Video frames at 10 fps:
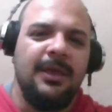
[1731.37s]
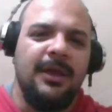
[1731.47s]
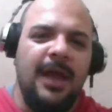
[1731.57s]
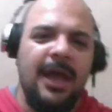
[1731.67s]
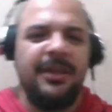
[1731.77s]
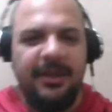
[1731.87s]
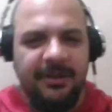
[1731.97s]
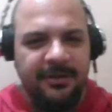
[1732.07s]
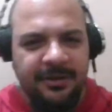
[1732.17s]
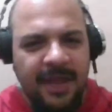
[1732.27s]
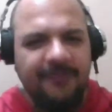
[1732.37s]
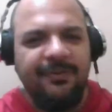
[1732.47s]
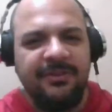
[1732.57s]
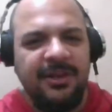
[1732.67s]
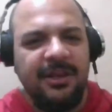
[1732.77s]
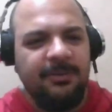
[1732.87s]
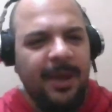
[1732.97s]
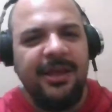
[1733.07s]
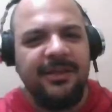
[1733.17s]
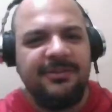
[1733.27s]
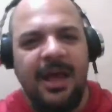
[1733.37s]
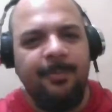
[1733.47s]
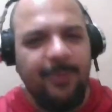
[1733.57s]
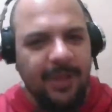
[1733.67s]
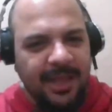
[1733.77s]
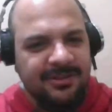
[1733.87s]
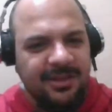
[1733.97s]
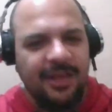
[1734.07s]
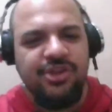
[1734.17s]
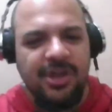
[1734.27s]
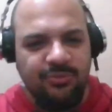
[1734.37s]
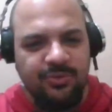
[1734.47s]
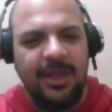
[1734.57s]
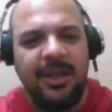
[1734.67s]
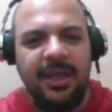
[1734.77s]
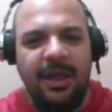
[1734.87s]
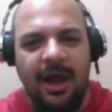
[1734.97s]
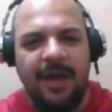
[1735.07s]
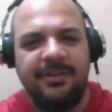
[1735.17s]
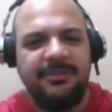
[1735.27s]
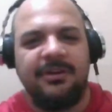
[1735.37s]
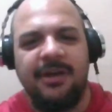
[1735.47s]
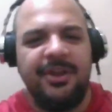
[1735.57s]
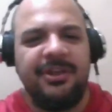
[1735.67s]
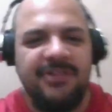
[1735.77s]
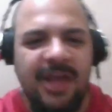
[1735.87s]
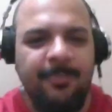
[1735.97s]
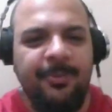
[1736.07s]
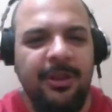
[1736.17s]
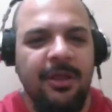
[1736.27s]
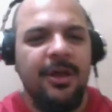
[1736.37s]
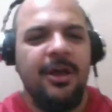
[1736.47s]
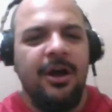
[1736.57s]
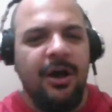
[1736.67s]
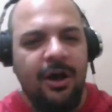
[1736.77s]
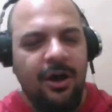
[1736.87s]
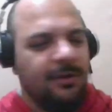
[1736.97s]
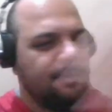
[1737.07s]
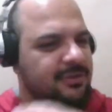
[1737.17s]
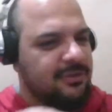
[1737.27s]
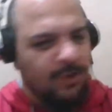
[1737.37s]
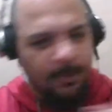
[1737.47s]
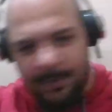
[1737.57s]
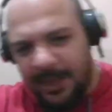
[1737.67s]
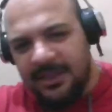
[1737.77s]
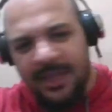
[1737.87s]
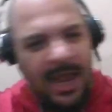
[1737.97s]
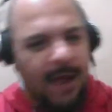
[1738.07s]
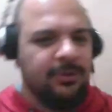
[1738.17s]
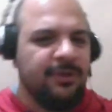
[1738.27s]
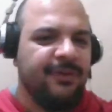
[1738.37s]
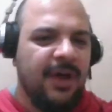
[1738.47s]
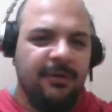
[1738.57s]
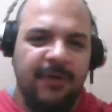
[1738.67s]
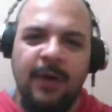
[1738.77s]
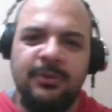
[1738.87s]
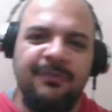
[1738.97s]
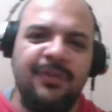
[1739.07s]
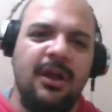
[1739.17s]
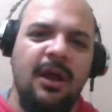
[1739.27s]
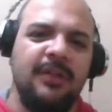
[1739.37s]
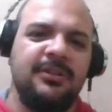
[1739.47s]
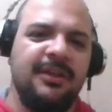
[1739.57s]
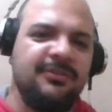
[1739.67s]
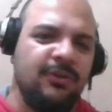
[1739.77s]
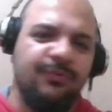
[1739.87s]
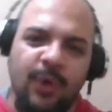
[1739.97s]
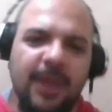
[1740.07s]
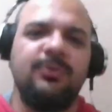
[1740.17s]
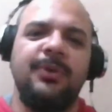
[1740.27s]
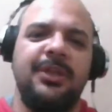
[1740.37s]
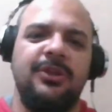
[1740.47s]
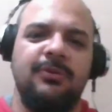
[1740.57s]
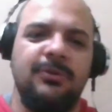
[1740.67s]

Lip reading: And never seen it by example, like such a really honest to God example. It's completely out of the context of what we do.